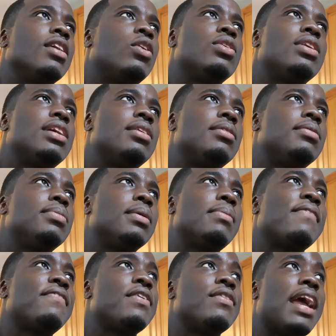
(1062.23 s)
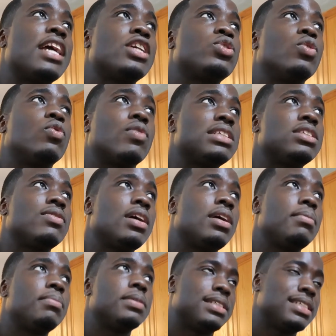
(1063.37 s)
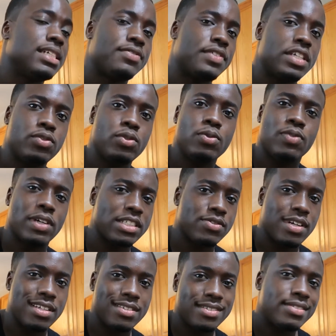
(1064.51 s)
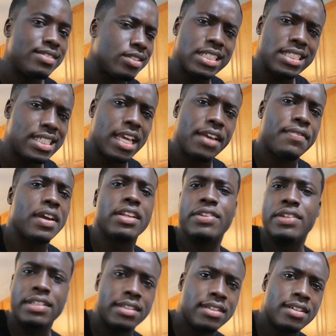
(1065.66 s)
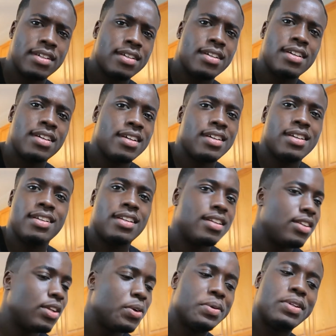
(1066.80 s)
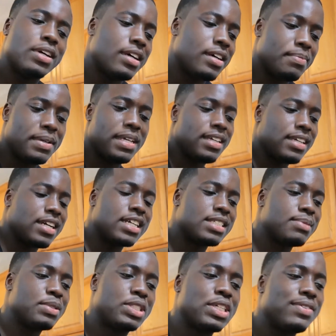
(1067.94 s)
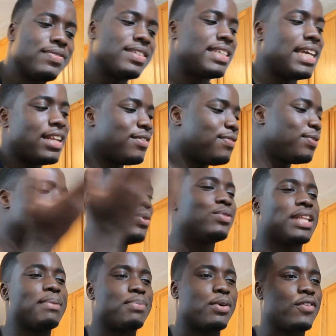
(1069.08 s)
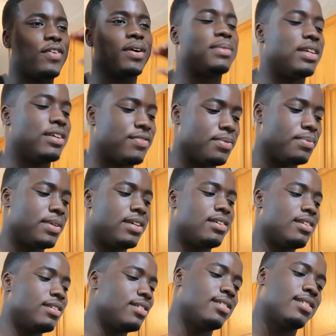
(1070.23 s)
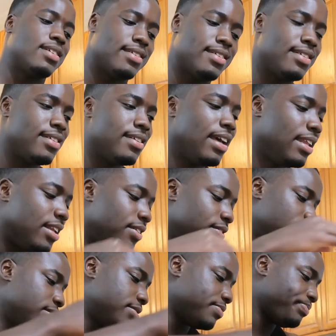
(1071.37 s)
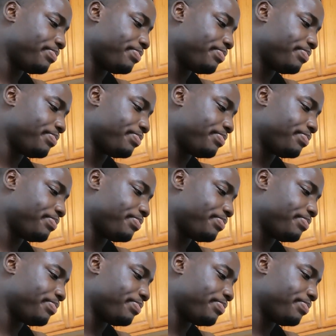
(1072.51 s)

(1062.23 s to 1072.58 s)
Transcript: Oh yeah, but my favorite actual restaurant, besides fast food restaurants, is Cheesecake Factory. No, nah, man. Customer service and the food, they both up there for me. I love it.